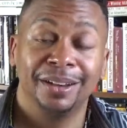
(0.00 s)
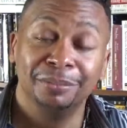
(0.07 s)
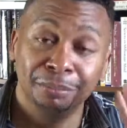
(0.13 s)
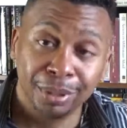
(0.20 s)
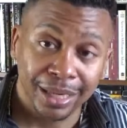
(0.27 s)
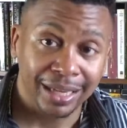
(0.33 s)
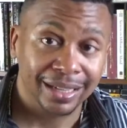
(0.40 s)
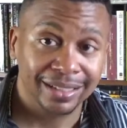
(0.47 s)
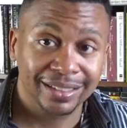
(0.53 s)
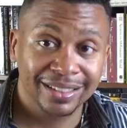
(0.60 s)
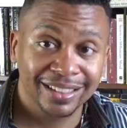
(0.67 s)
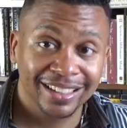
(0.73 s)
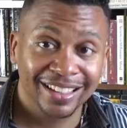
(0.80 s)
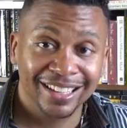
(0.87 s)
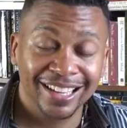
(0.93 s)
But
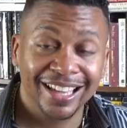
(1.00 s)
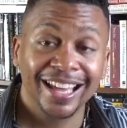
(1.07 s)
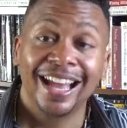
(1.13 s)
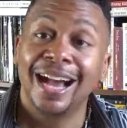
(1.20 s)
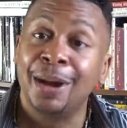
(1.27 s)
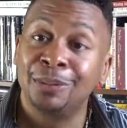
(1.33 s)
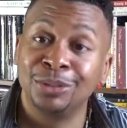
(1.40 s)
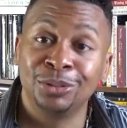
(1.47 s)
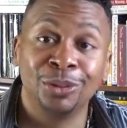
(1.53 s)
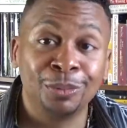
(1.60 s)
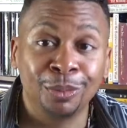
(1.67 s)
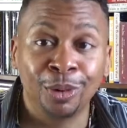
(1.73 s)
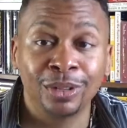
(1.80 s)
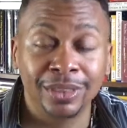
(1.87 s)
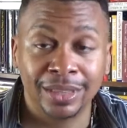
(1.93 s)
I'm doing
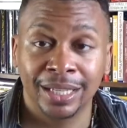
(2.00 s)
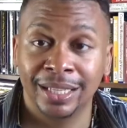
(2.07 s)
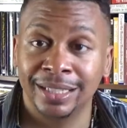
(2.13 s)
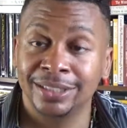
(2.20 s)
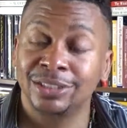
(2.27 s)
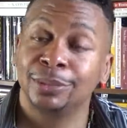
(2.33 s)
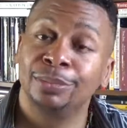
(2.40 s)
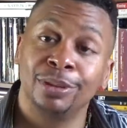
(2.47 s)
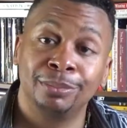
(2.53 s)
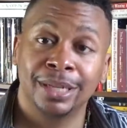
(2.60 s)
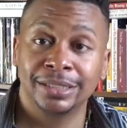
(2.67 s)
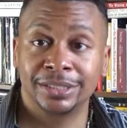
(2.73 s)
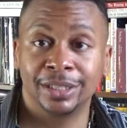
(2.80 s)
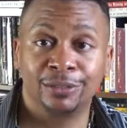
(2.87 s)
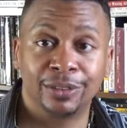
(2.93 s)
more things to put
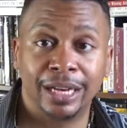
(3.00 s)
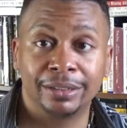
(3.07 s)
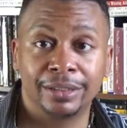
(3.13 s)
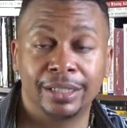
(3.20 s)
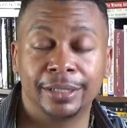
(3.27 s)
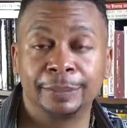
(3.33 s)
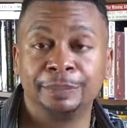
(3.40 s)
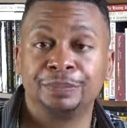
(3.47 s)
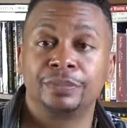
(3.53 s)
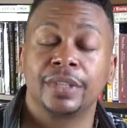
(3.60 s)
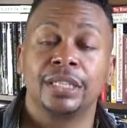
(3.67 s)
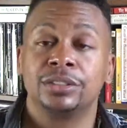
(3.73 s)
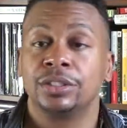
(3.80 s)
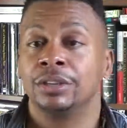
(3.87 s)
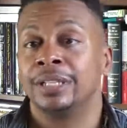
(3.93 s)
myself out there.
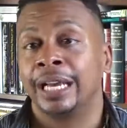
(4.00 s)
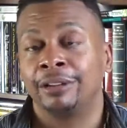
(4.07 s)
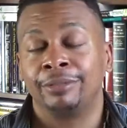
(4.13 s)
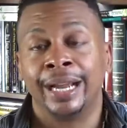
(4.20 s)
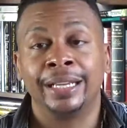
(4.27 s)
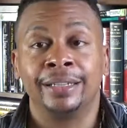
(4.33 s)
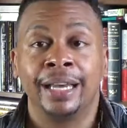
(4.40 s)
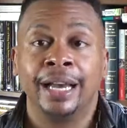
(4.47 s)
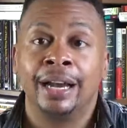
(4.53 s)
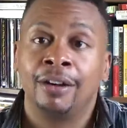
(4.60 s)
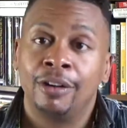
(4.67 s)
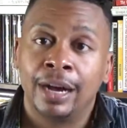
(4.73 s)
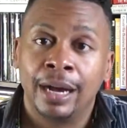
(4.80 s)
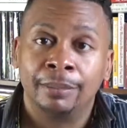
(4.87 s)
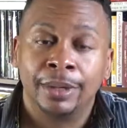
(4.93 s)
So, like right
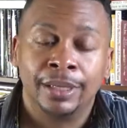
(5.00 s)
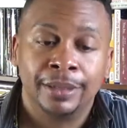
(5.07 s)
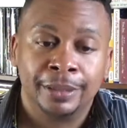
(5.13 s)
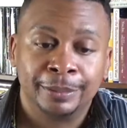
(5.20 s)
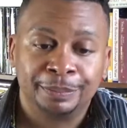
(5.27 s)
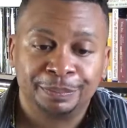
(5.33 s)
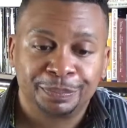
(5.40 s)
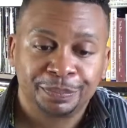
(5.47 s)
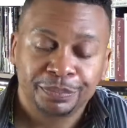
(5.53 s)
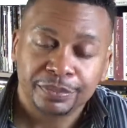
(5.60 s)
now, I'm um,